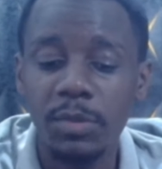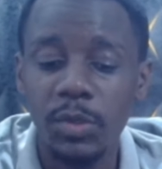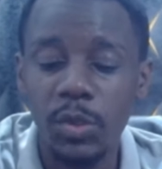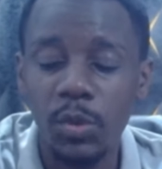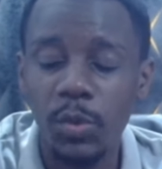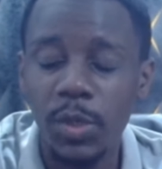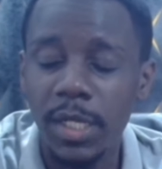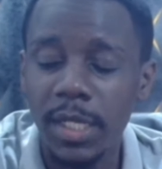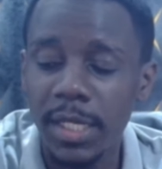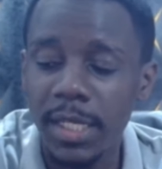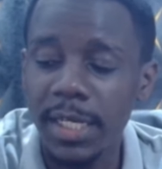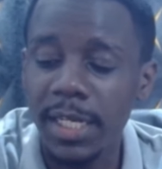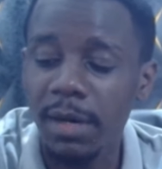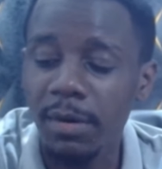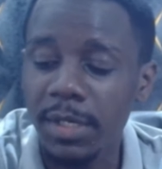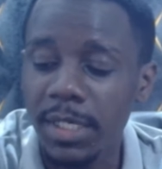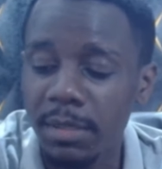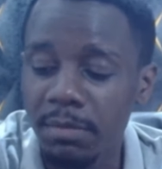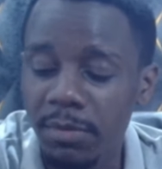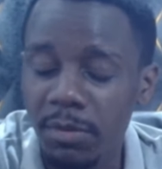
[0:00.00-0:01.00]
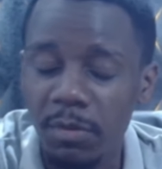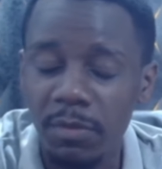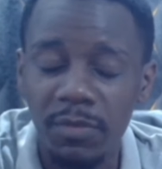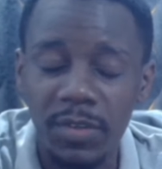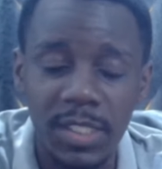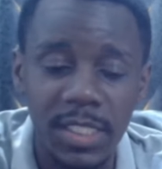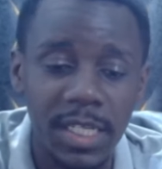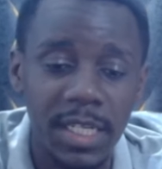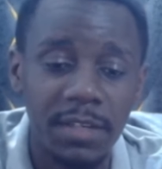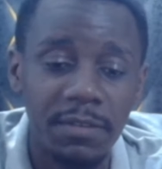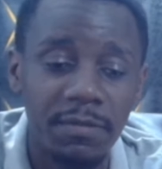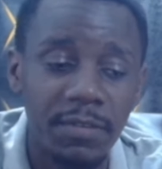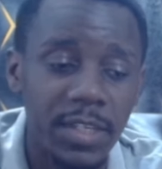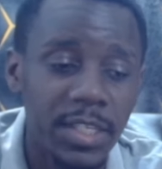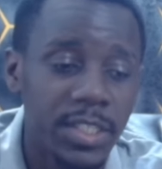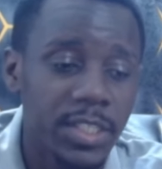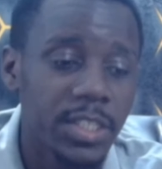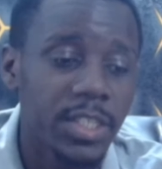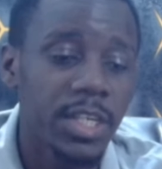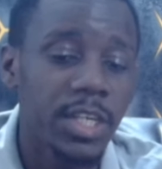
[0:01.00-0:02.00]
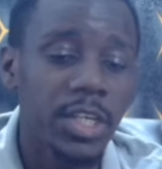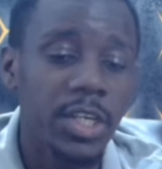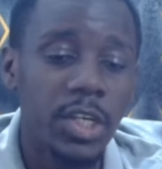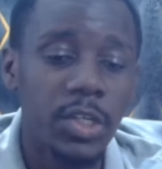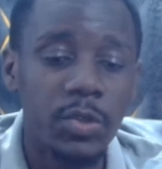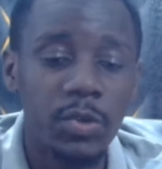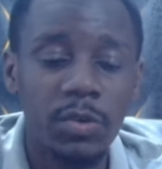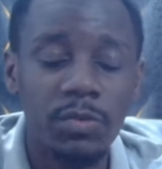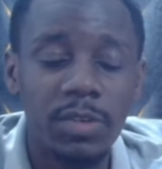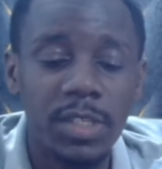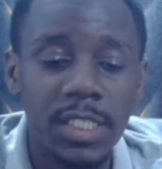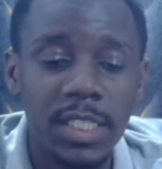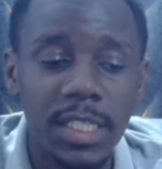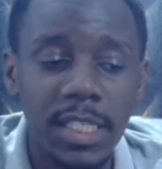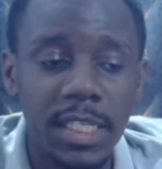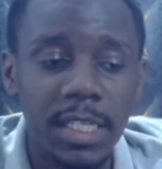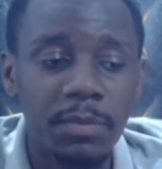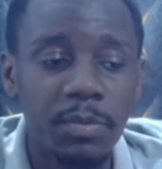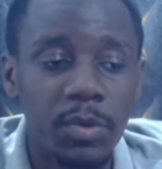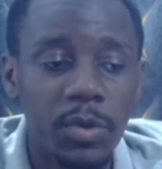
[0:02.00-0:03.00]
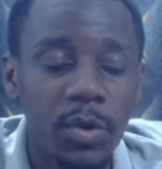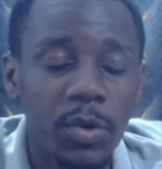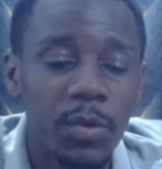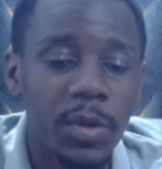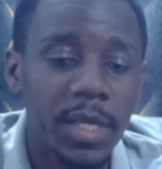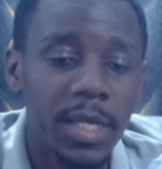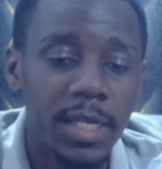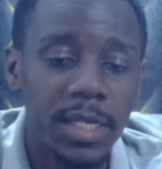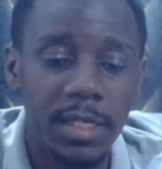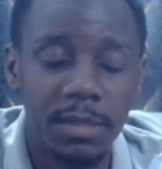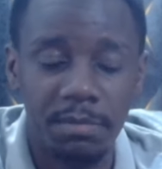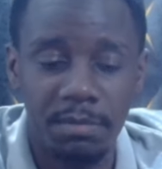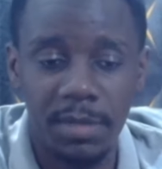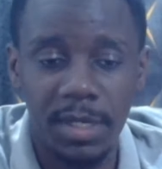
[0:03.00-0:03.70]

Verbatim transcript: So we need our team to be physically fit to obviously keep going,